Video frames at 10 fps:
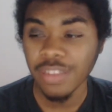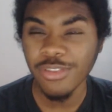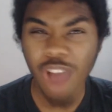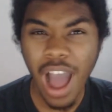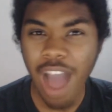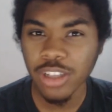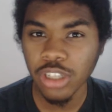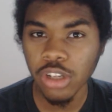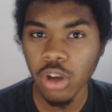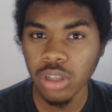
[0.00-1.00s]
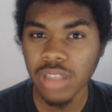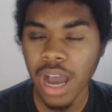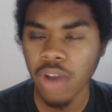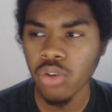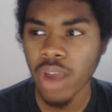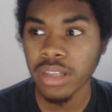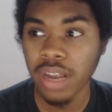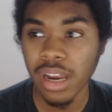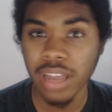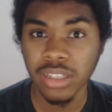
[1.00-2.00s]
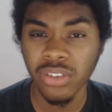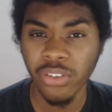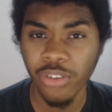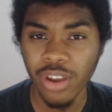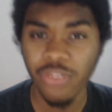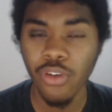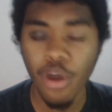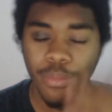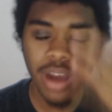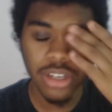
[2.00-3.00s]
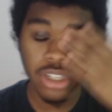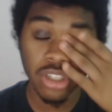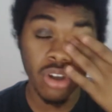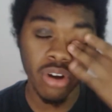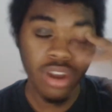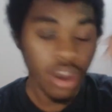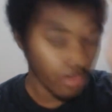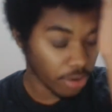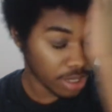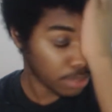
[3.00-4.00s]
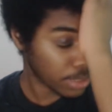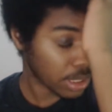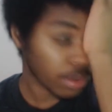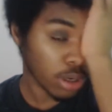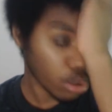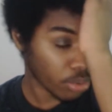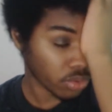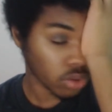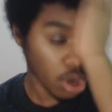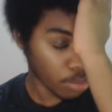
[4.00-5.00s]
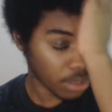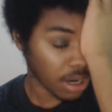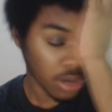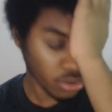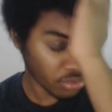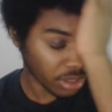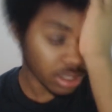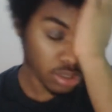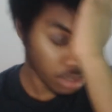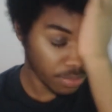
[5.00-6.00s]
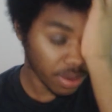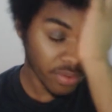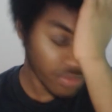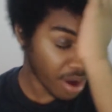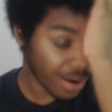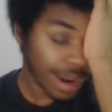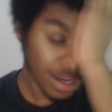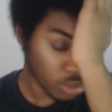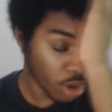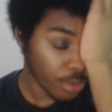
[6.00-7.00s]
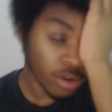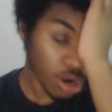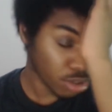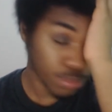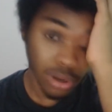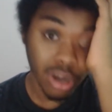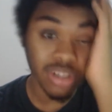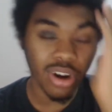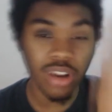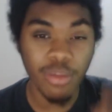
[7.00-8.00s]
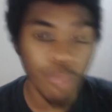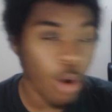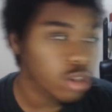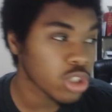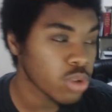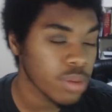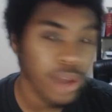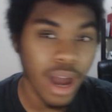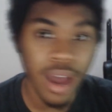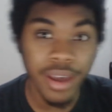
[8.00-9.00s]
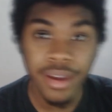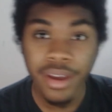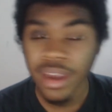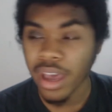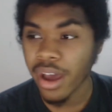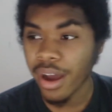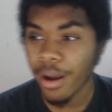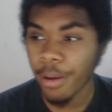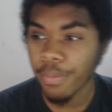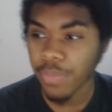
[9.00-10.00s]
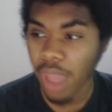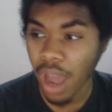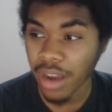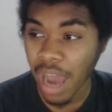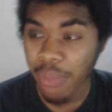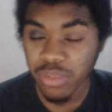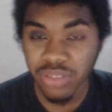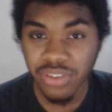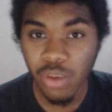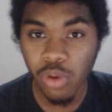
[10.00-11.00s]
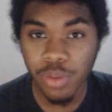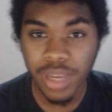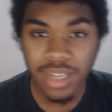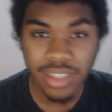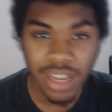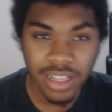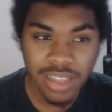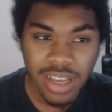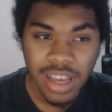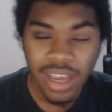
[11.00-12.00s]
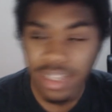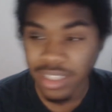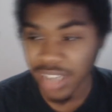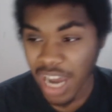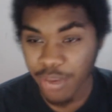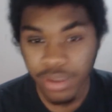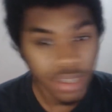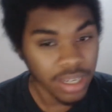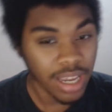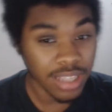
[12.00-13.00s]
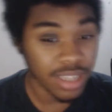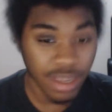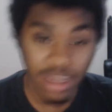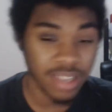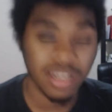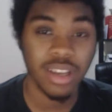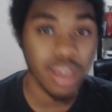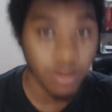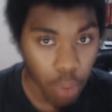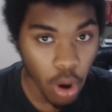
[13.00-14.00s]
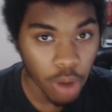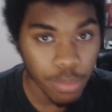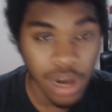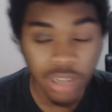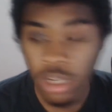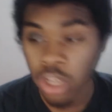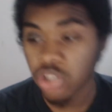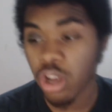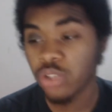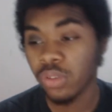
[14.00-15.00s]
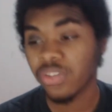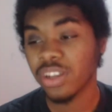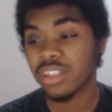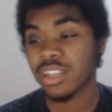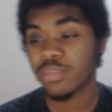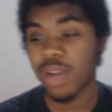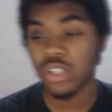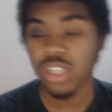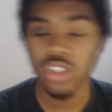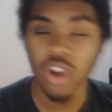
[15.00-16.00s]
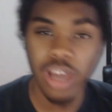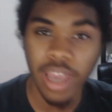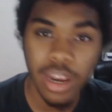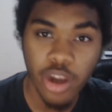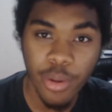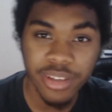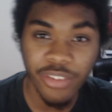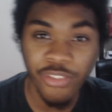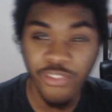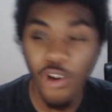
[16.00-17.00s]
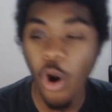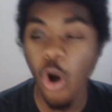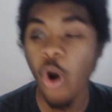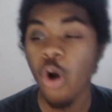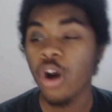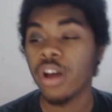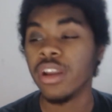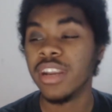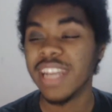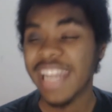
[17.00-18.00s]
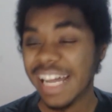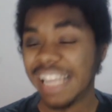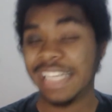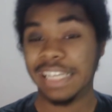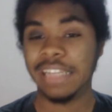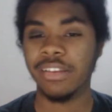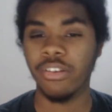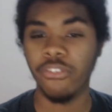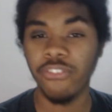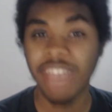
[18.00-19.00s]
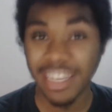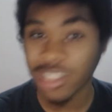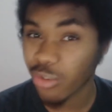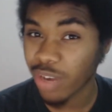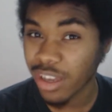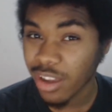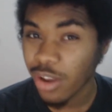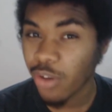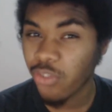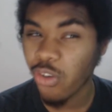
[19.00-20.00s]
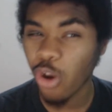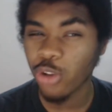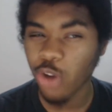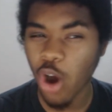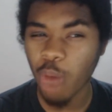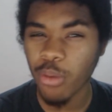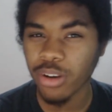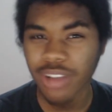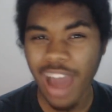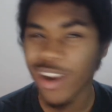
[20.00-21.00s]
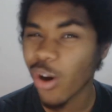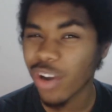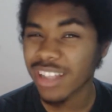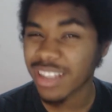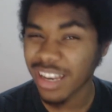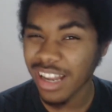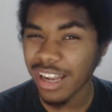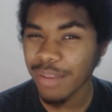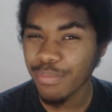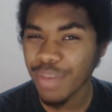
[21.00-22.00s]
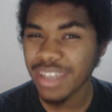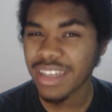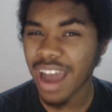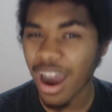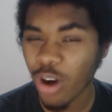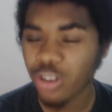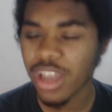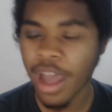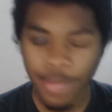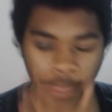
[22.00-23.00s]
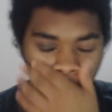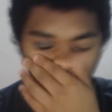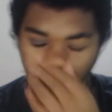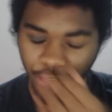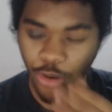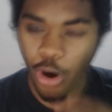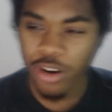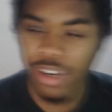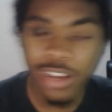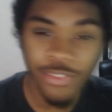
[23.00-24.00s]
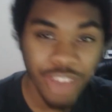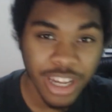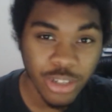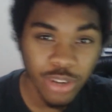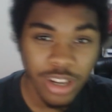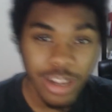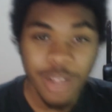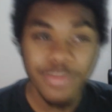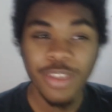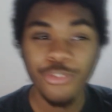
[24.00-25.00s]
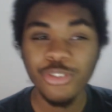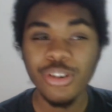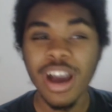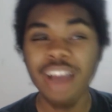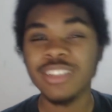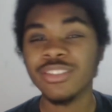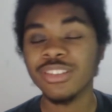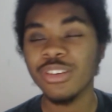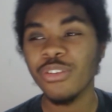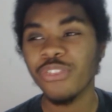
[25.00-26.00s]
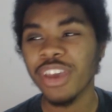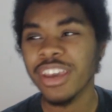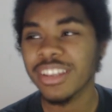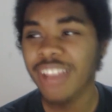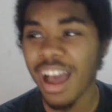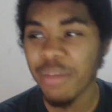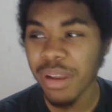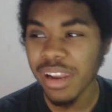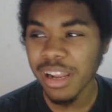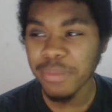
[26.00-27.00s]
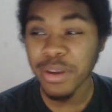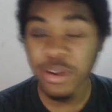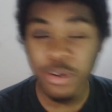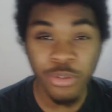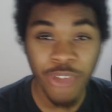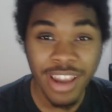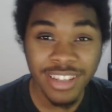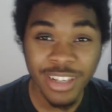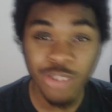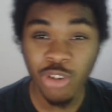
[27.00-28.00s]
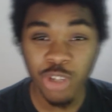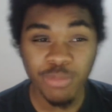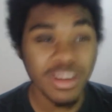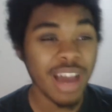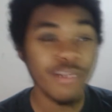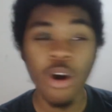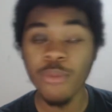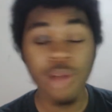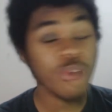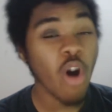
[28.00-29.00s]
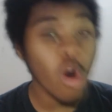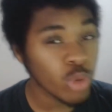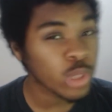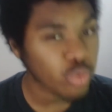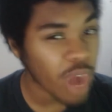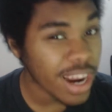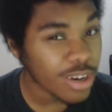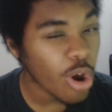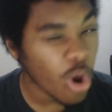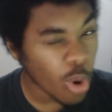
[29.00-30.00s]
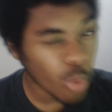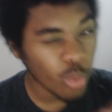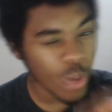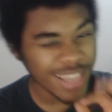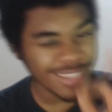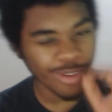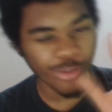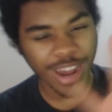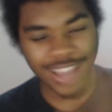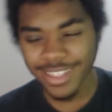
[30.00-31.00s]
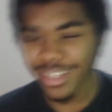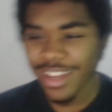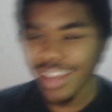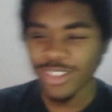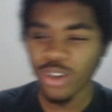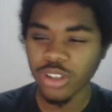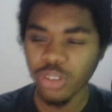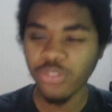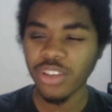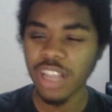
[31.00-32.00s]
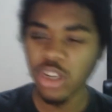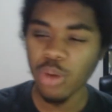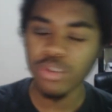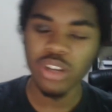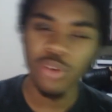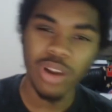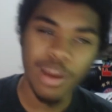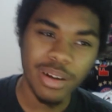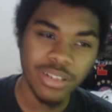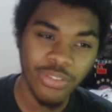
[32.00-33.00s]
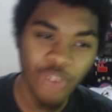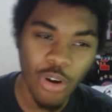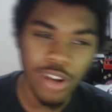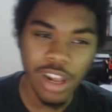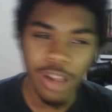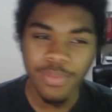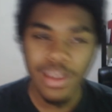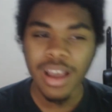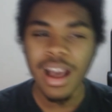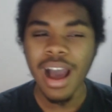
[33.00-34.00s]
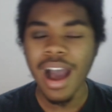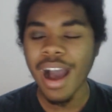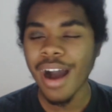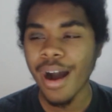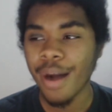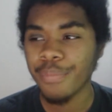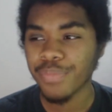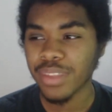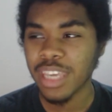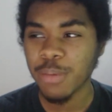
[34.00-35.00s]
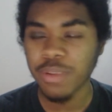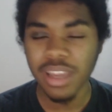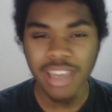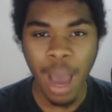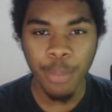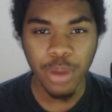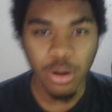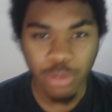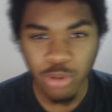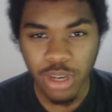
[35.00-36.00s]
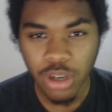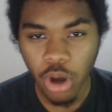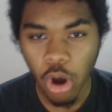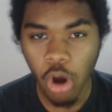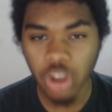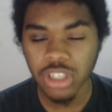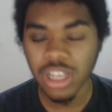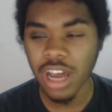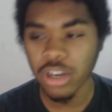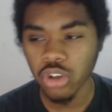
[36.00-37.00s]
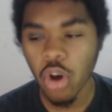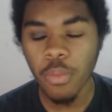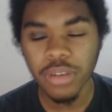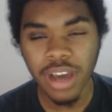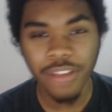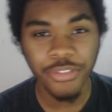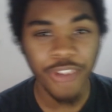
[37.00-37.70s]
they've not actually looked that great in the last 3-4 matches. So for this match, I'm going to go with Dortmund. I do think it's going to be a very high scoring draw, just because, the emotions will be high, the atmosphere will be intense. It's a derby, it's an important match. So I do think this match is going to end up as a 4-0 victory for Dortmund. I know that's a little bit out there, but a 4-0 victory. If you guys do think that I'm a little bit crazy, trust me, I'm always right, So I do think that Dortmund's going to win that match 4-0, keeping the gap between us and Dortmund at